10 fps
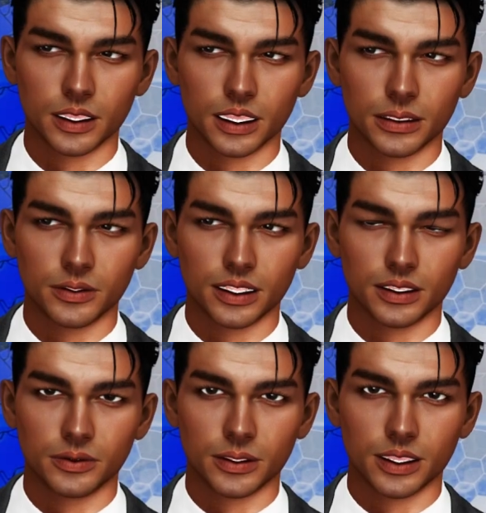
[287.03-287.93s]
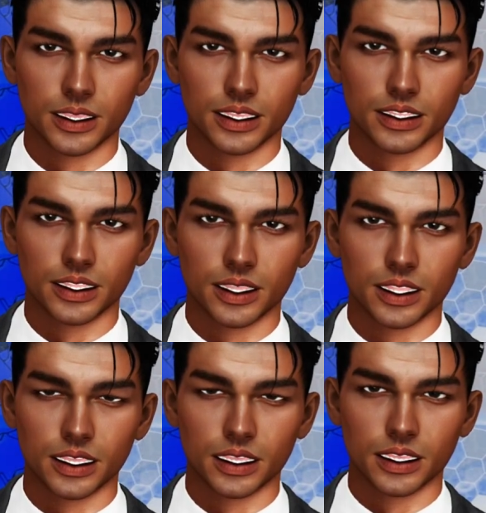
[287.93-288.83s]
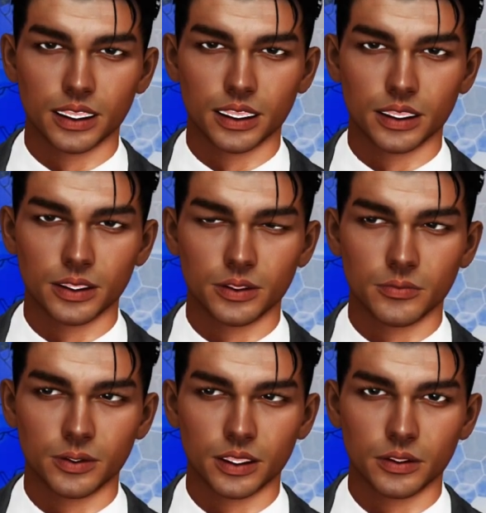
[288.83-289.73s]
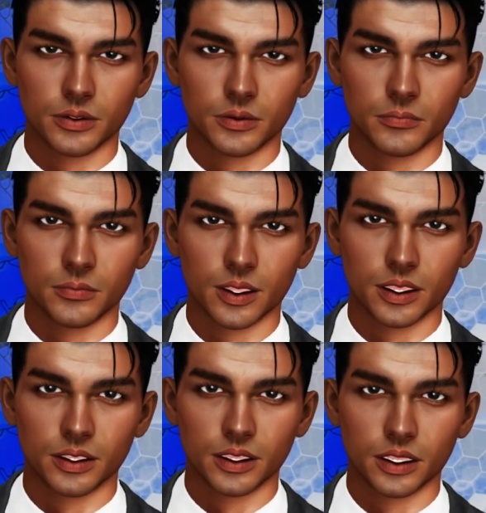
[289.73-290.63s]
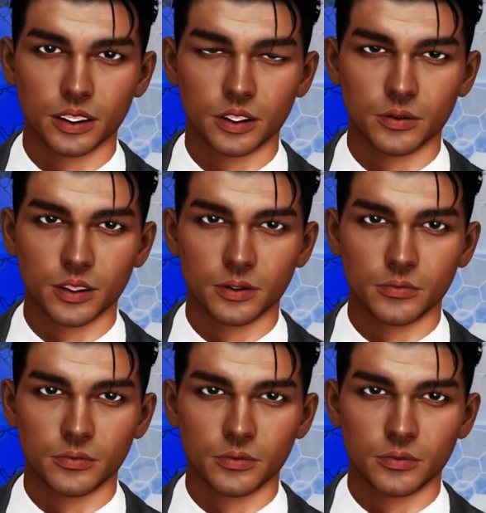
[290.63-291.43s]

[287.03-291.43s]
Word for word: has updated its user terms of service, reflecting several key changes.